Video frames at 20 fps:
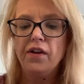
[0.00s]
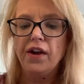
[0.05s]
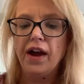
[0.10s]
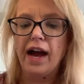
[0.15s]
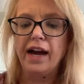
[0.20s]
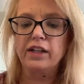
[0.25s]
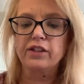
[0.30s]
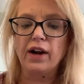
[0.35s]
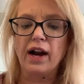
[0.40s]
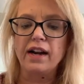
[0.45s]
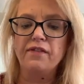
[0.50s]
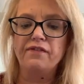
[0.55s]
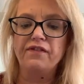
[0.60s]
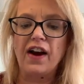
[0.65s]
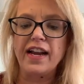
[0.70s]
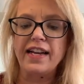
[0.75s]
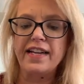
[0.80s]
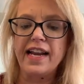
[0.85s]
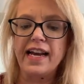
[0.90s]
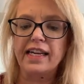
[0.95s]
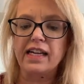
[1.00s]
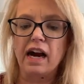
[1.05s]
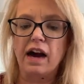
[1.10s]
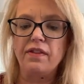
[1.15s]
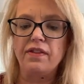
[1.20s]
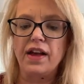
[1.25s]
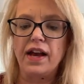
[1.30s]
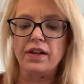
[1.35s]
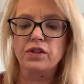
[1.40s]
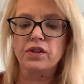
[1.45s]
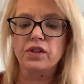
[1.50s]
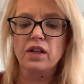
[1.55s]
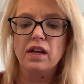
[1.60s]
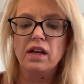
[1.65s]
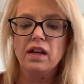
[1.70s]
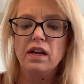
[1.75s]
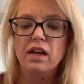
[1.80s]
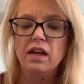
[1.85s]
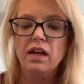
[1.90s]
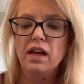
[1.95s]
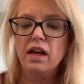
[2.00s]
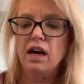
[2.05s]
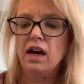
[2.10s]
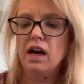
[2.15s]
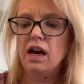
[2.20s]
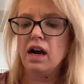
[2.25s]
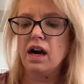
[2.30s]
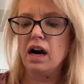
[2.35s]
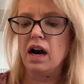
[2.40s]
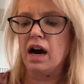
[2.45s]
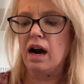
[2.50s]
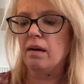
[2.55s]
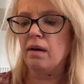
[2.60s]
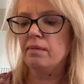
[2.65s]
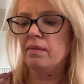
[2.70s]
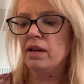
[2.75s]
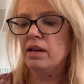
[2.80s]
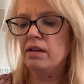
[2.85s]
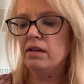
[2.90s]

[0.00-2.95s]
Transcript: I tried to find Nick on this, and